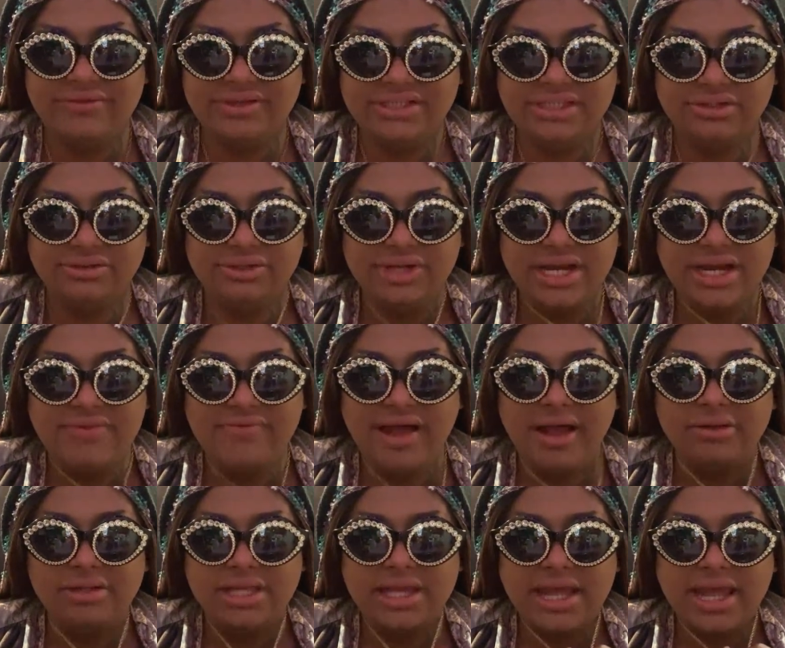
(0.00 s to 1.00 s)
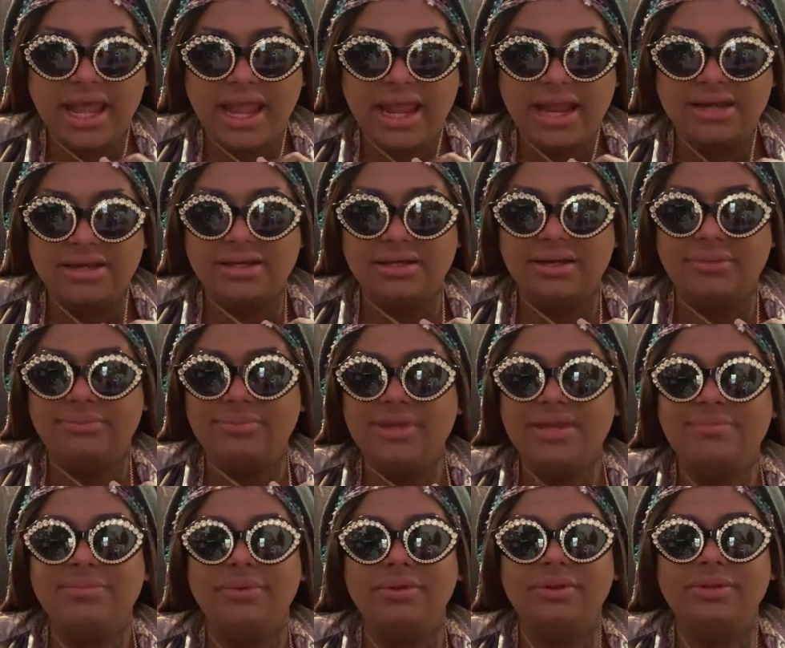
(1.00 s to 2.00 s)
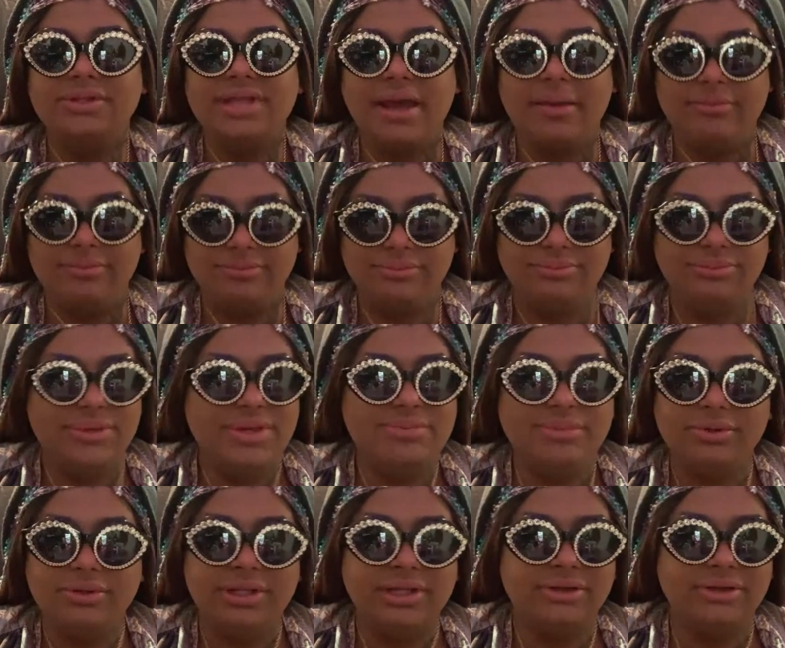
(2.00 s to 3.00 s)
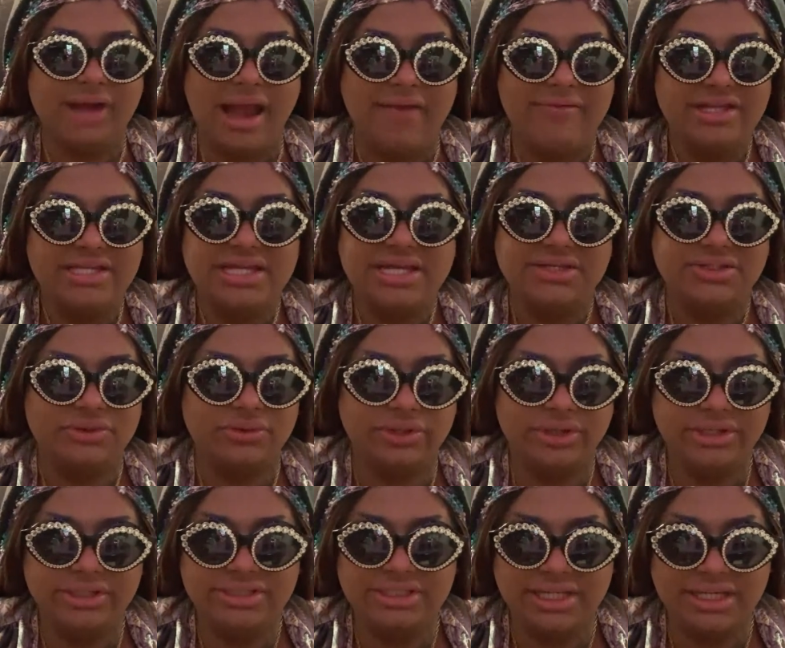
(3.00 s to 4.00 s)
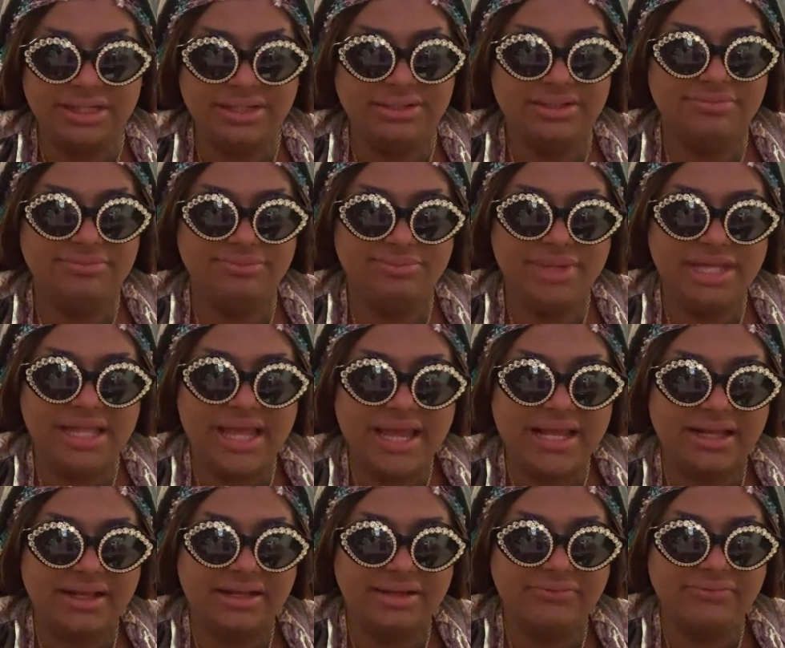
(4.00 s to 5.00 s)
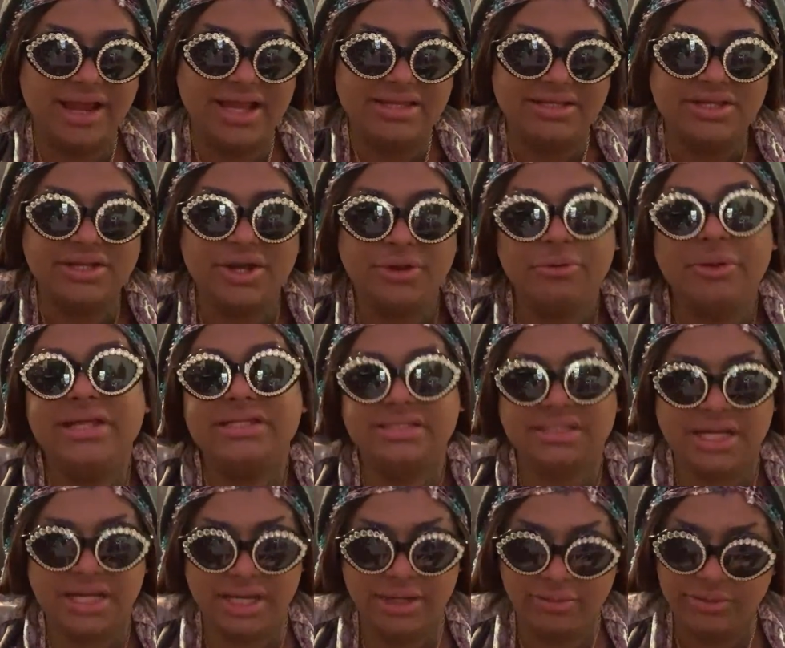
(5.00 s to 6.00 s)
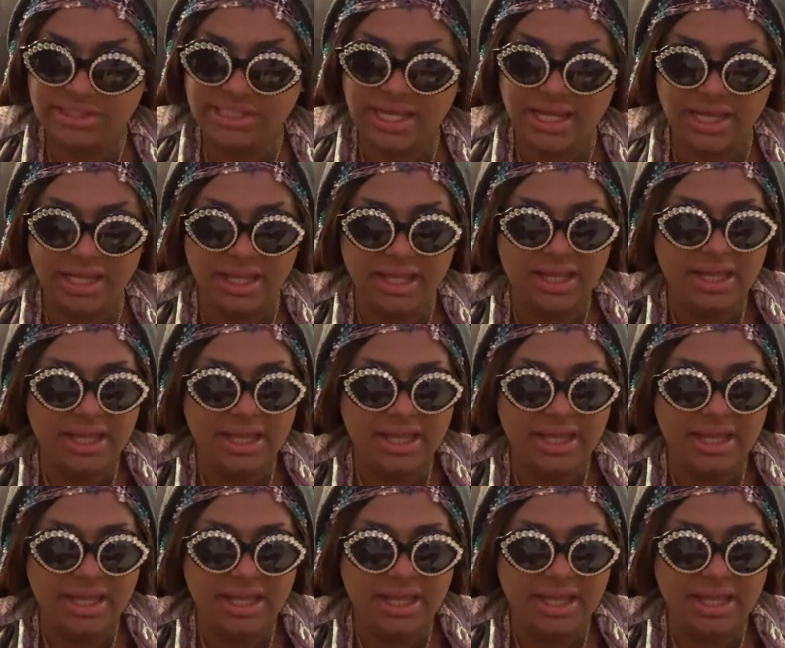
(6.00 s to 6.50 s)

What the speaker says: It's a creative outlet, and people can gravitate towards and be like, resonating with it.